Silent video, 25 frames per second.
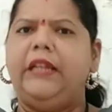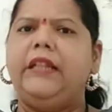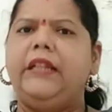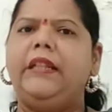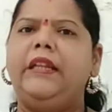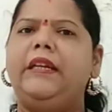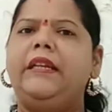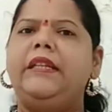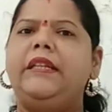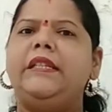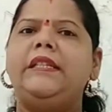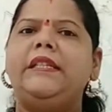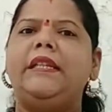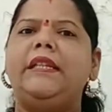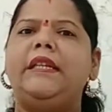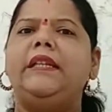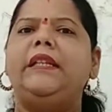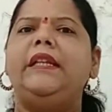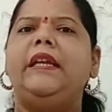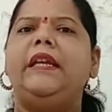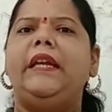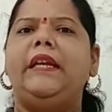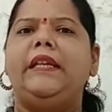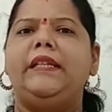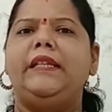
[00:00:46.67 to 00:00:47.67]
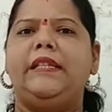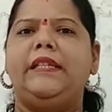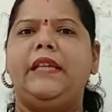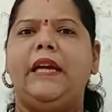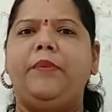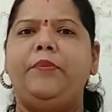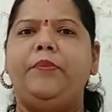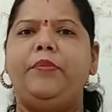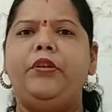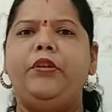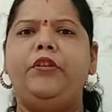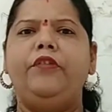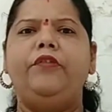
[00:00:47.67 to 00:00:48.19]
Let us take the
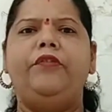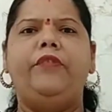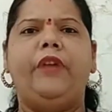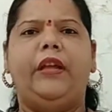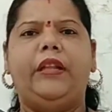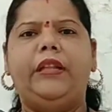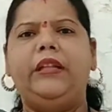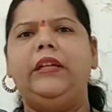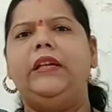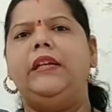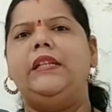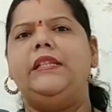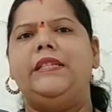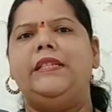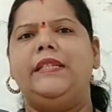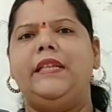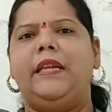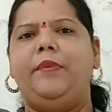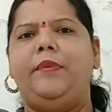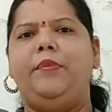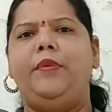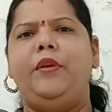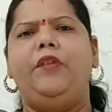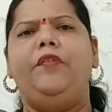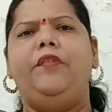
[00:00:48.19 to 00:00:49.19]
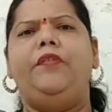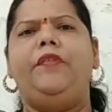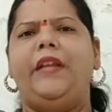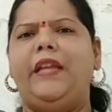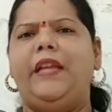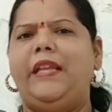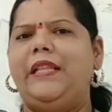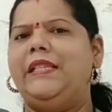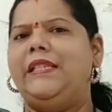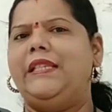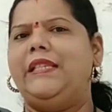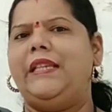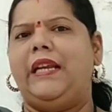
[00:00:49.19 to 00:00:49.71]
example of one concept of
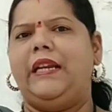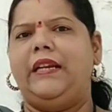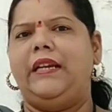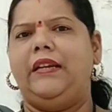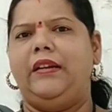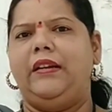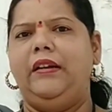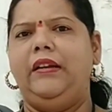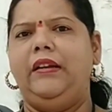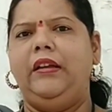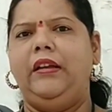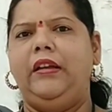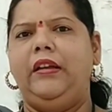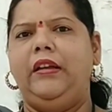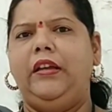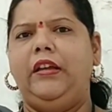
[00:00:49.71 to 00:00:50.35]
10th standard